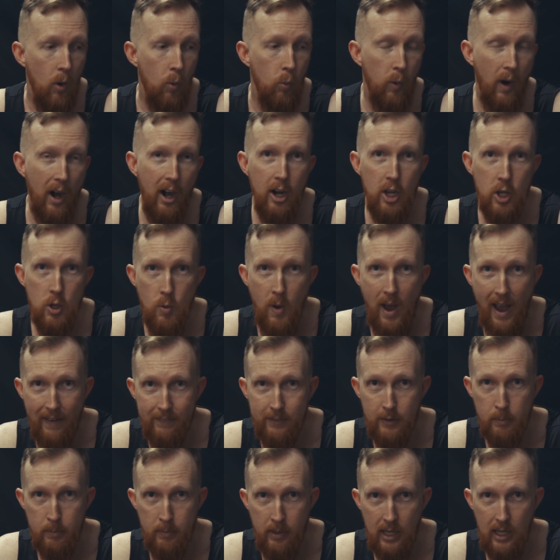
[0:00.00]
Where you
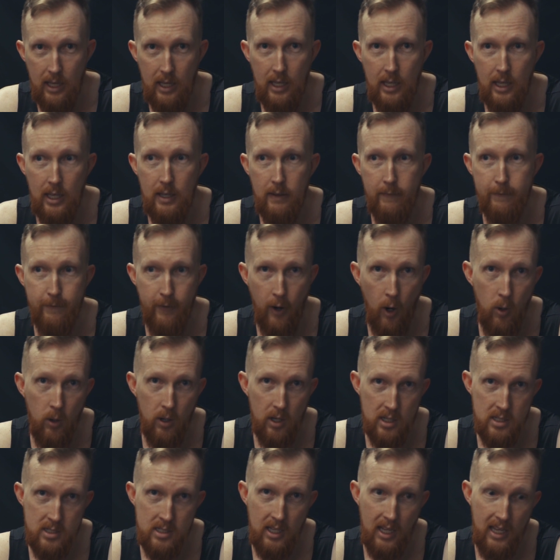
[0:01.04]
have to be
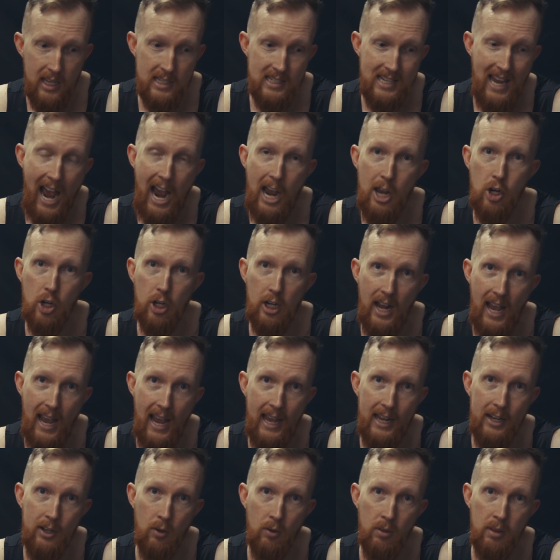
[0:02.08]
focused is how you're gonna
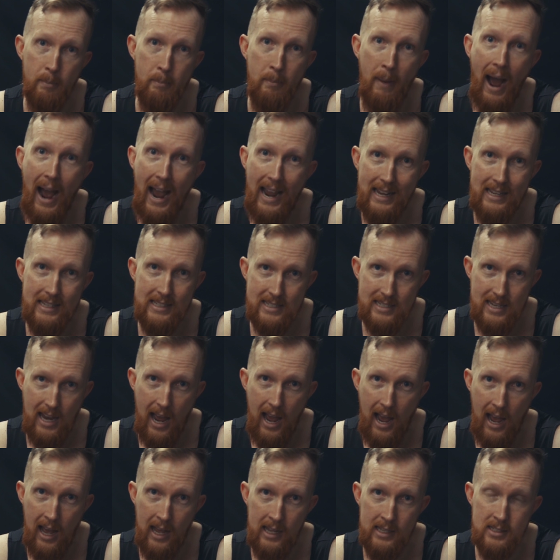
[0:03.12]
handle the buying
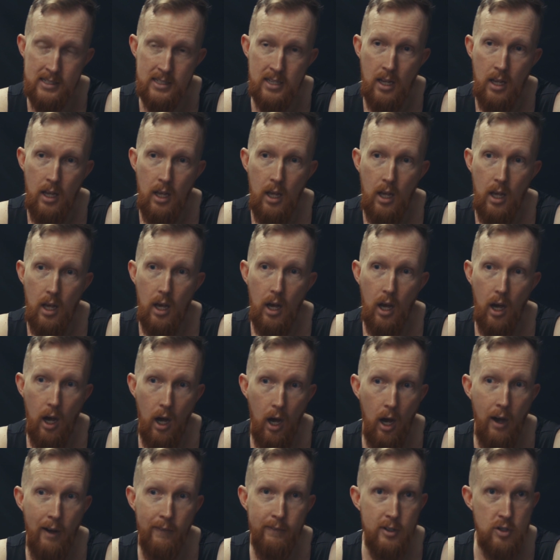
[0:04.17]
sides
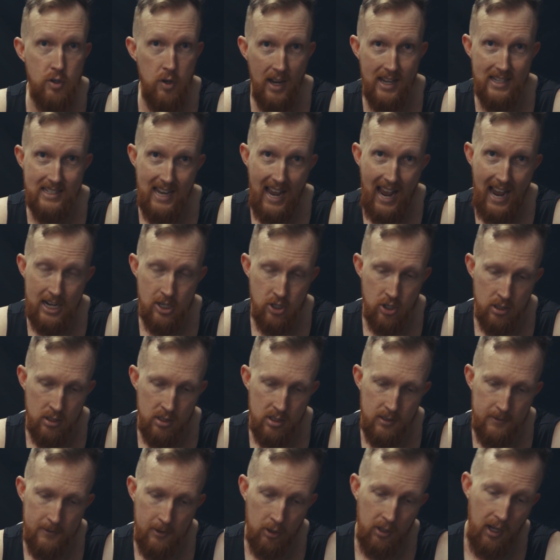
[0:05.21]
of the
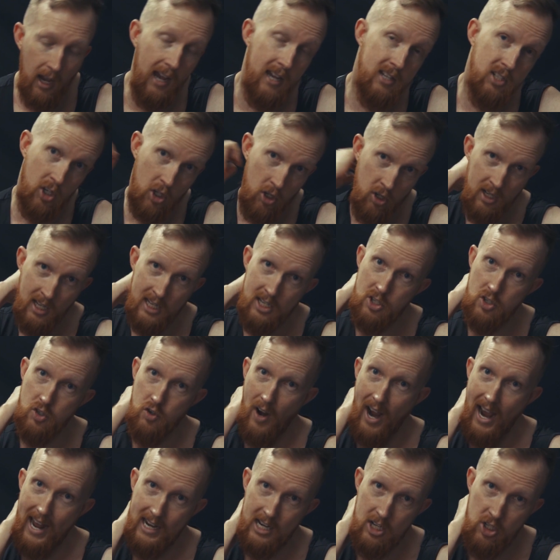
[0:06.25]
transactions, okay? So you need
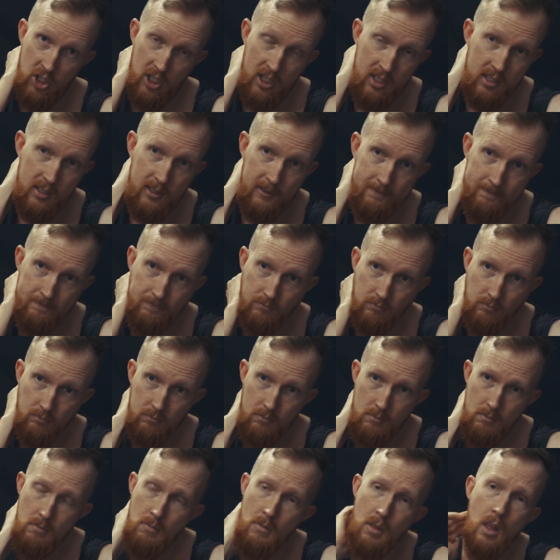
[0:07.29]
strategies.
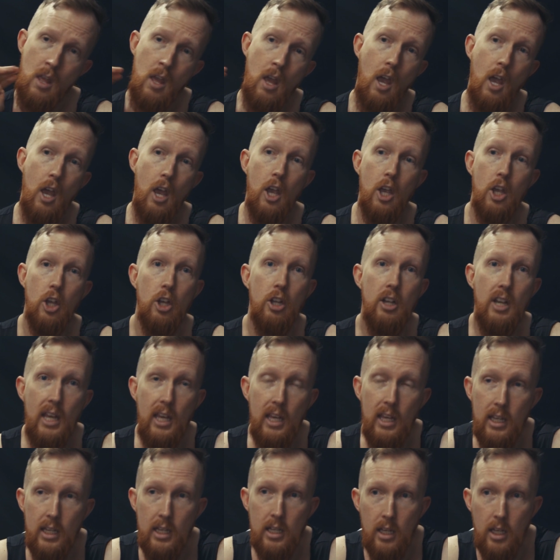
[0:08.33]
You
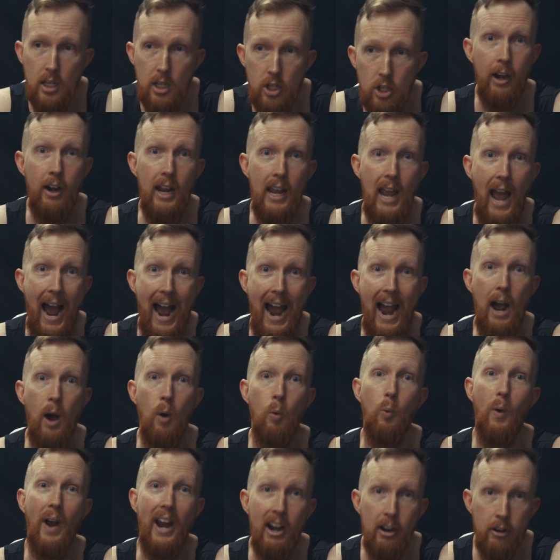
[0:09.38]
need very high
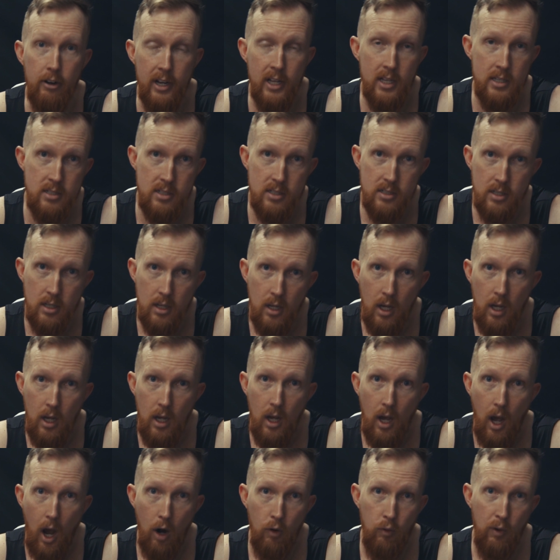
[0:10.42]
awareness
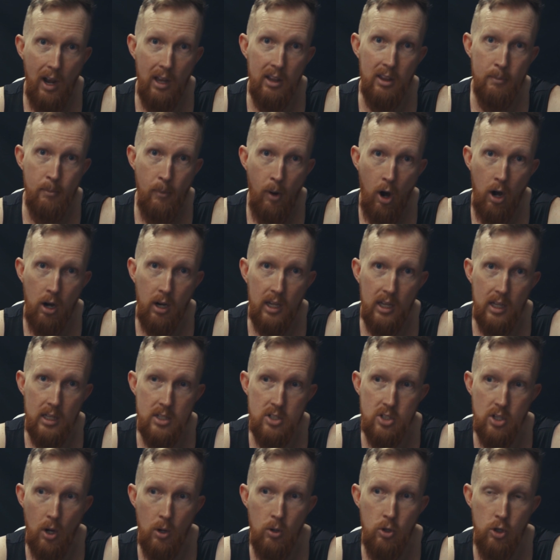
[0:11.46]
around the
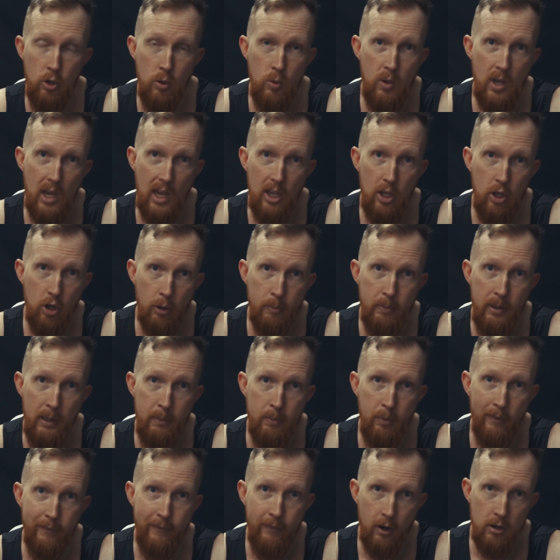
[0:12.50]
market so you get your
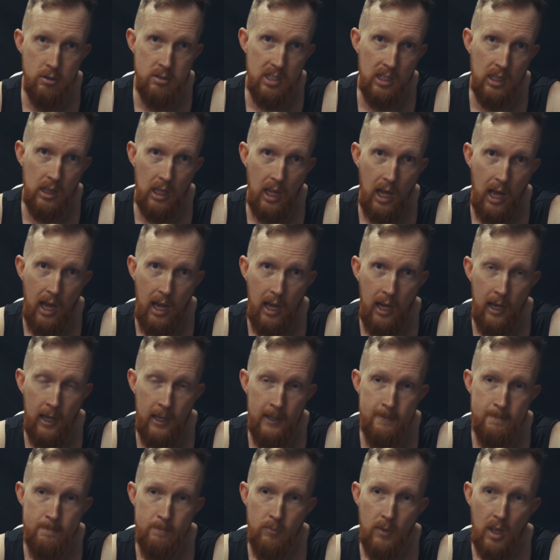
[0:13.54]
people first in
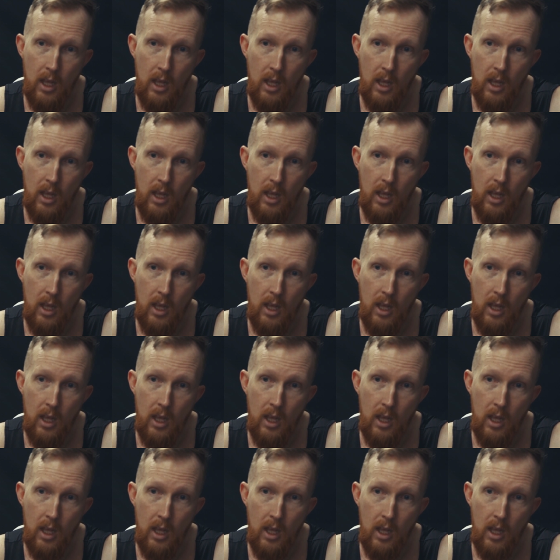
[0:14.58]
line